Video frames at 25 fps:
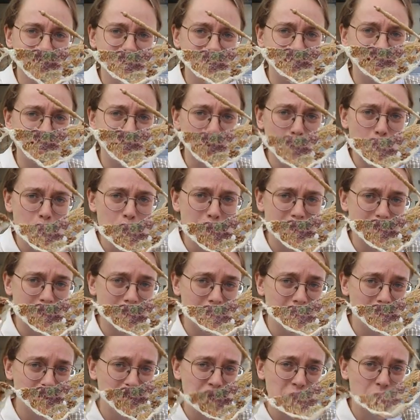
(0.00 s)
It's like we're
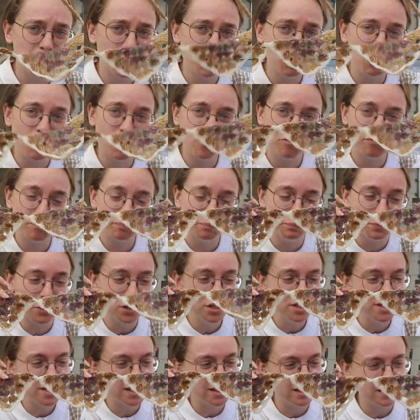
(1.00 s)
making a row of
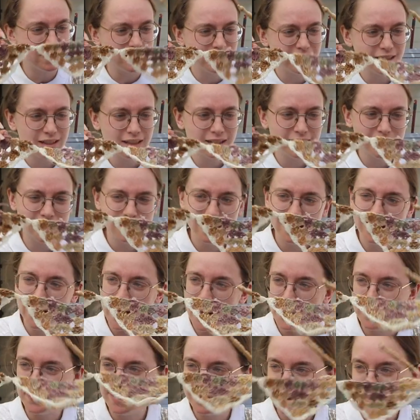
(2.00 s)
bunting.
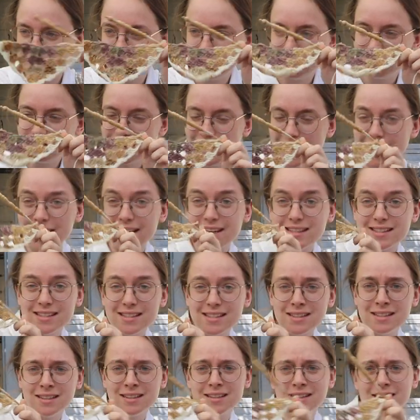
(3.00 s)
Happy little
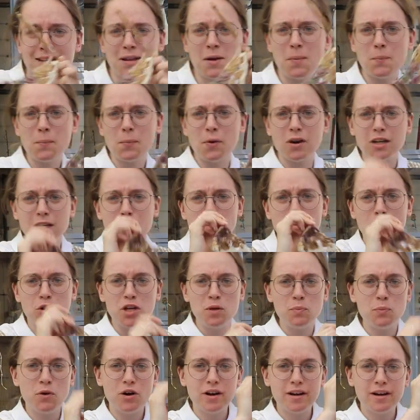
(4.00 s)
flags. Party,
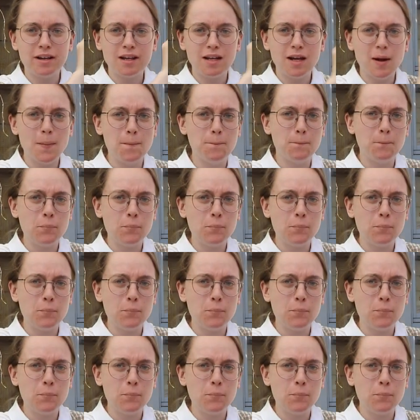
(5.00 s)
party, party.